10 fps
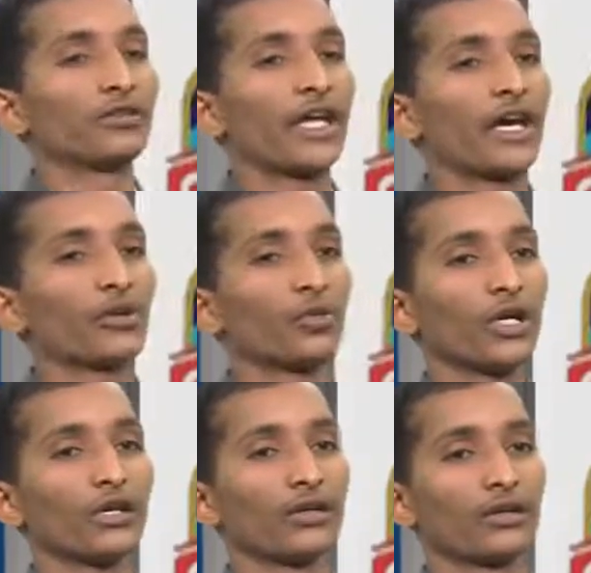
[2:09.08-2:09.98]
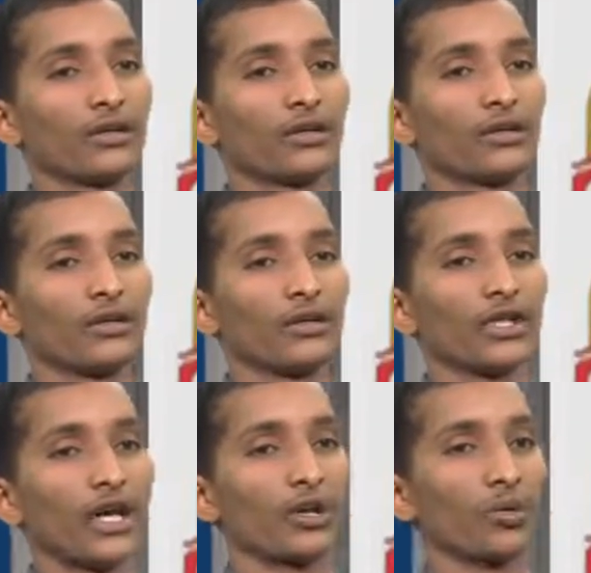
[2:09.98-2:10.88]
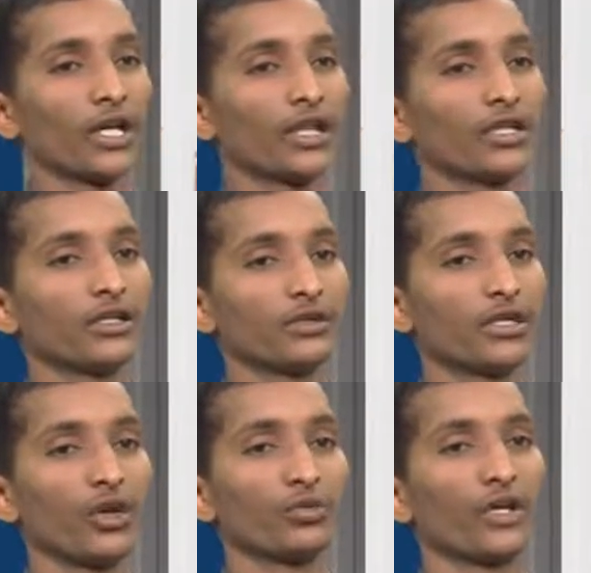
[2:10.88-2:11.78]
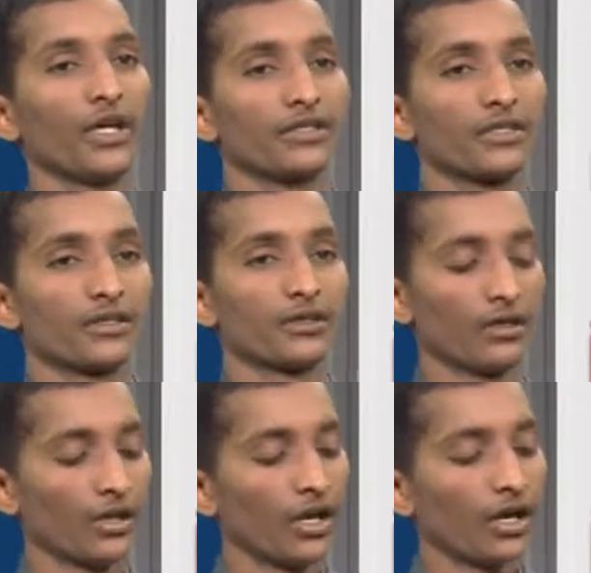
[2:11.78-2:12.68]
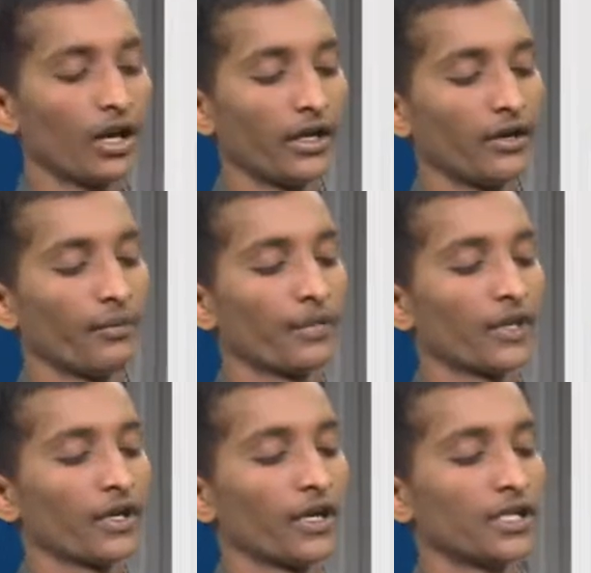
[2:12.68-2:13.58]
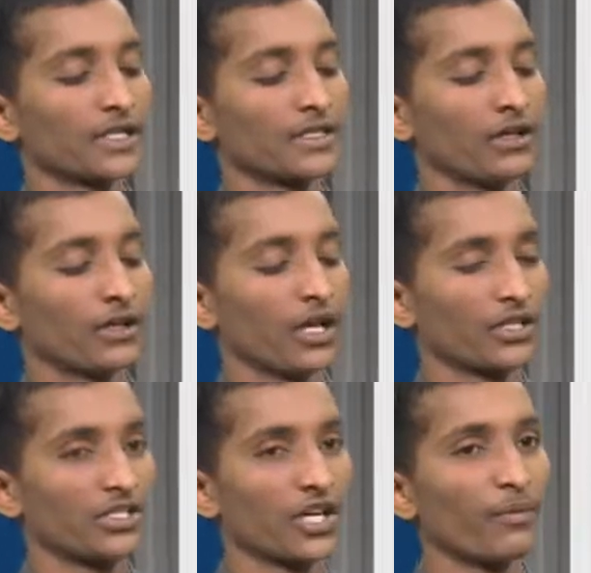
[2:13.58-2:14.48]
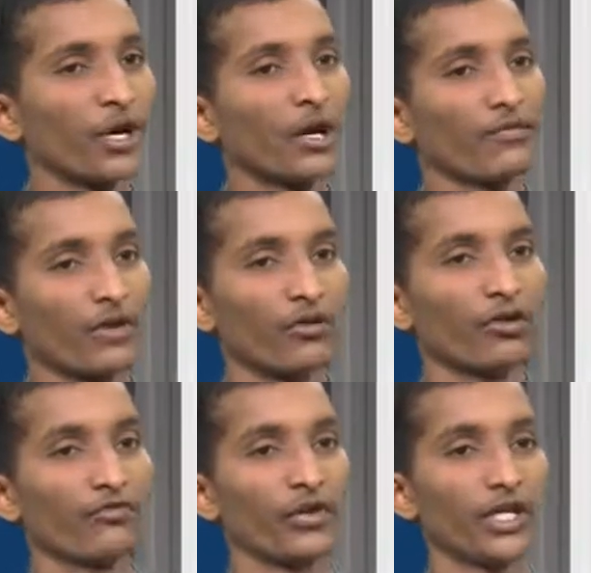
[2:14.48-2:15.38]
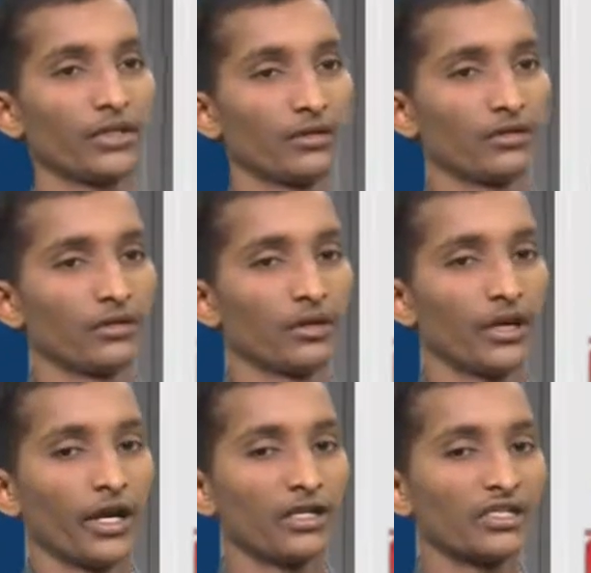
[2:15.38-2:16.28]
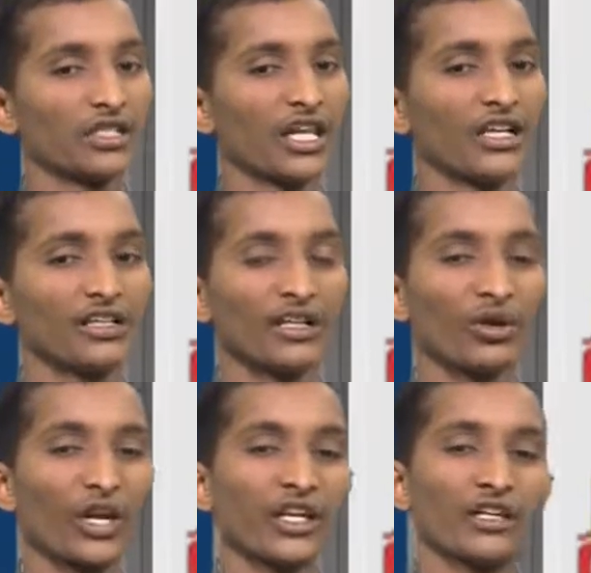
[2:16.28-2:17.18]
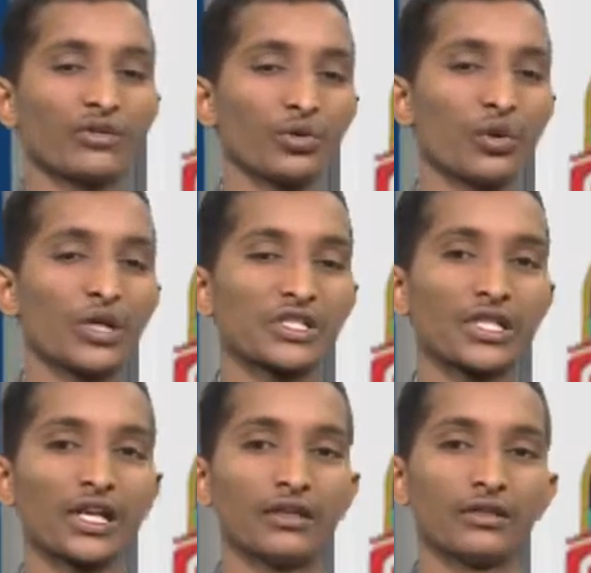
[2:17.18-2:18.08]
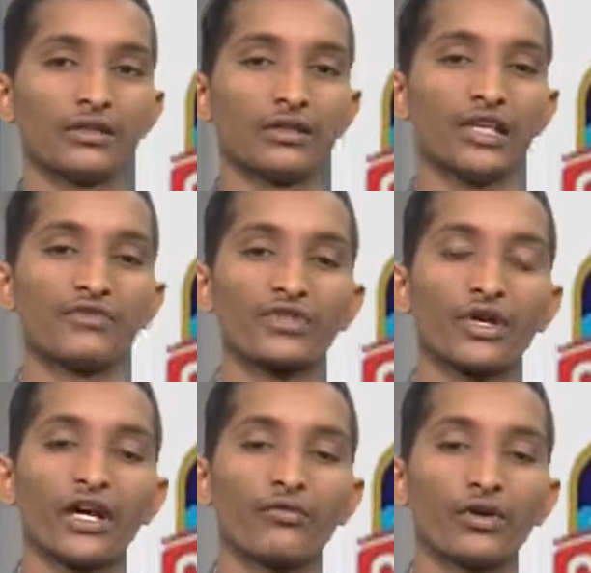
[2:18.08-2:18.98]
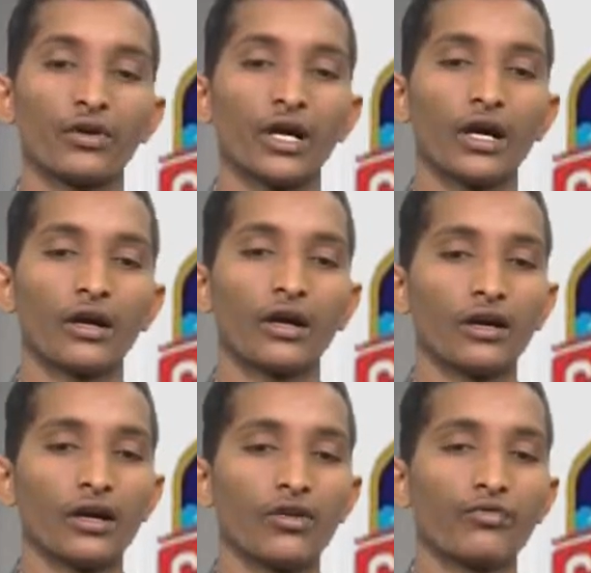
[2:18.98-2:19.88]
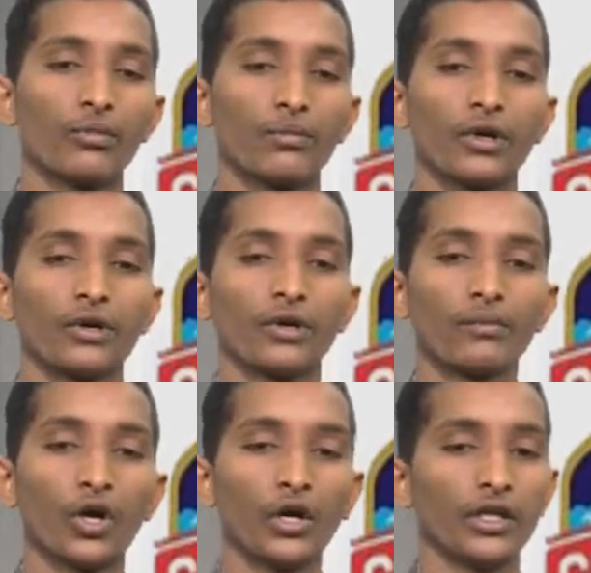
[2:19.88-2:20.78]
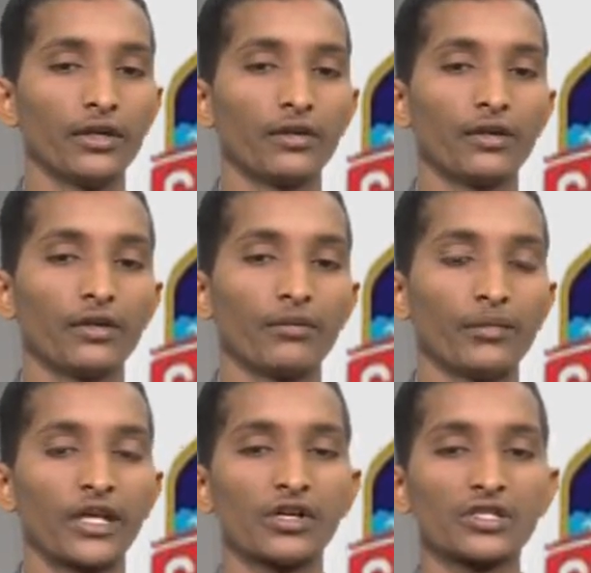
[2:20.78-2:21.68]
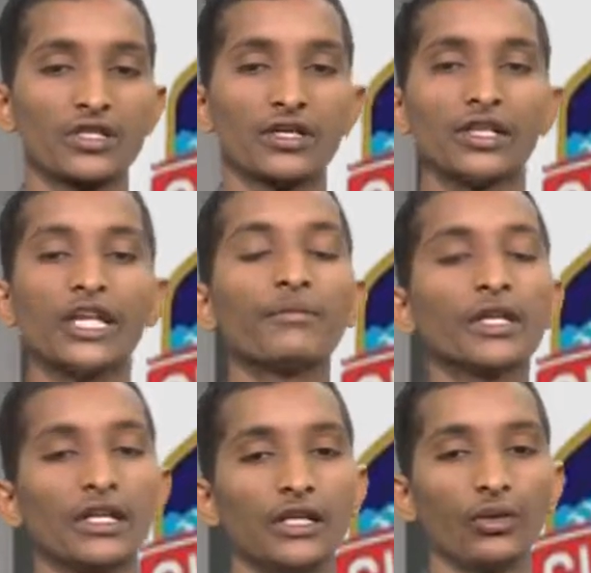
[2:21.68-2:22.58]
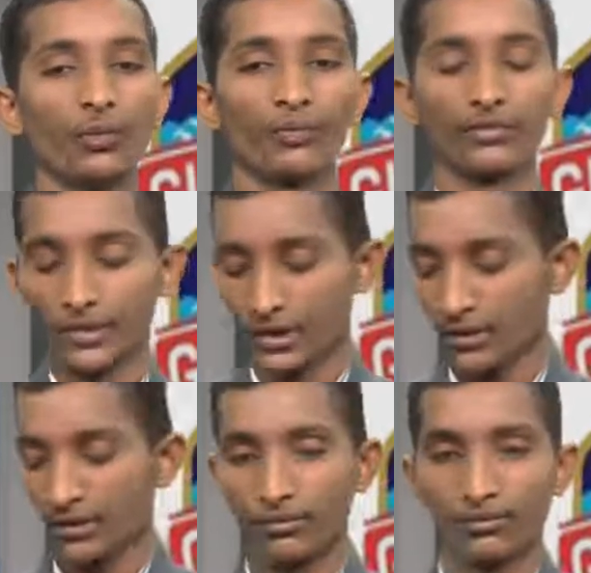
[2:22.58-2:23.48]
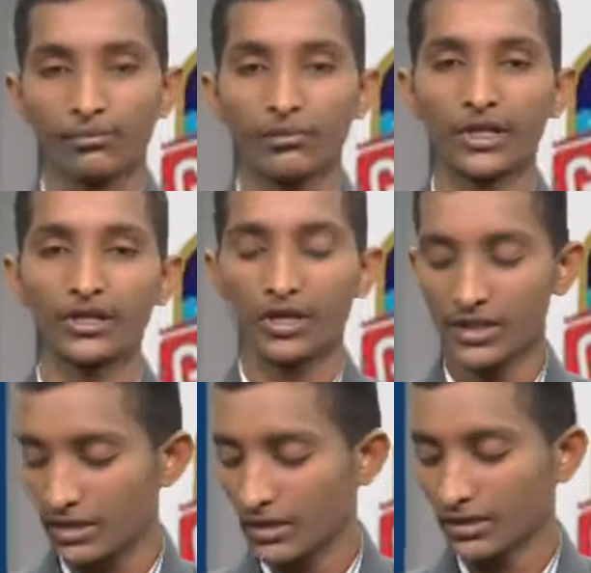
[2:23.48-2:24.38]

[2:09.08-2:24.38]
narrower it downward ends, and it is a shape of our feet. It is slightly located towards the left side of our body, because let me tell you, because